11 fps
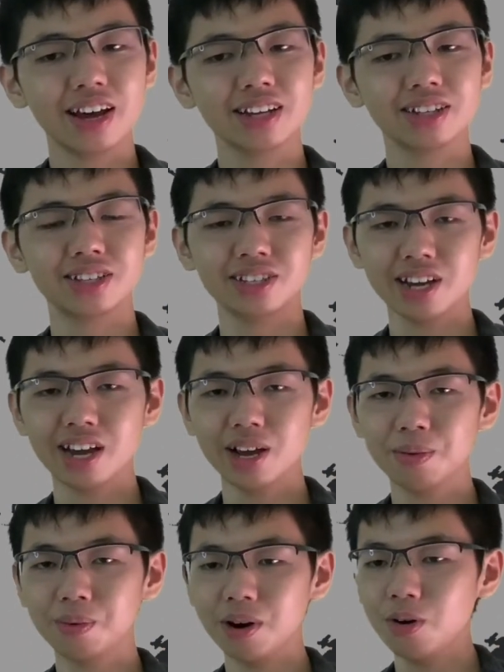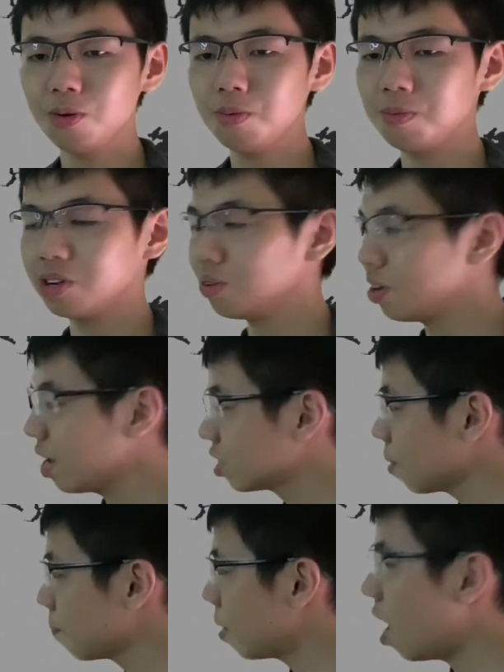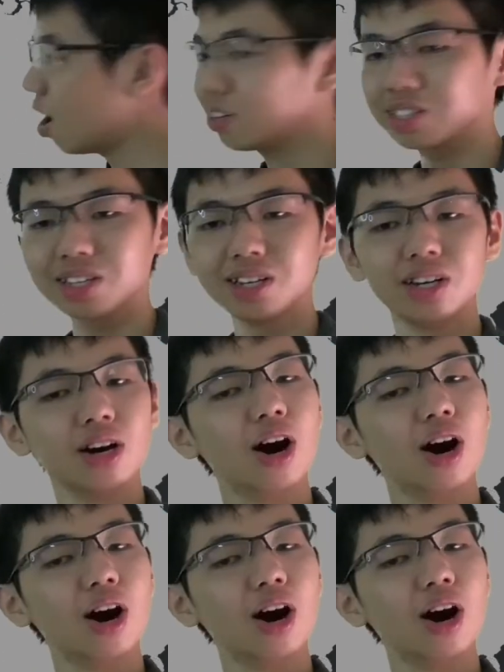that they will donate a part